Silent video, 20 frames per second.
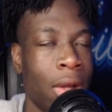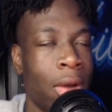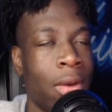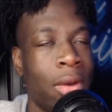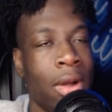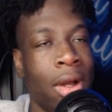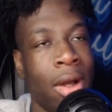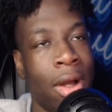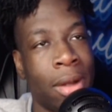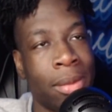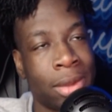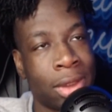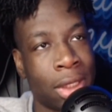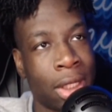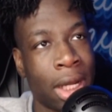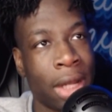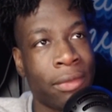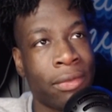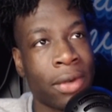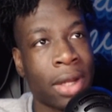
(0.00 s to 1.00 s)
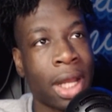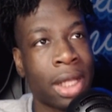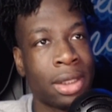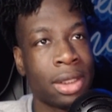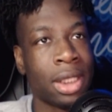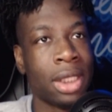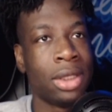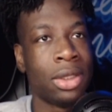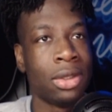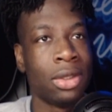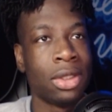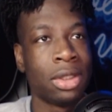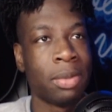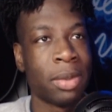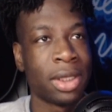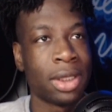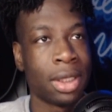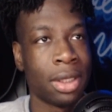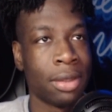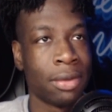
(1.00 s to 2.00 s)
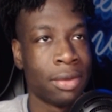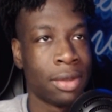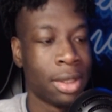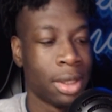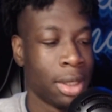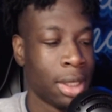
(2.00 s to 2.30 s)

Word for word: Oh, oh, I'm sorry. I forgot to introduce myself.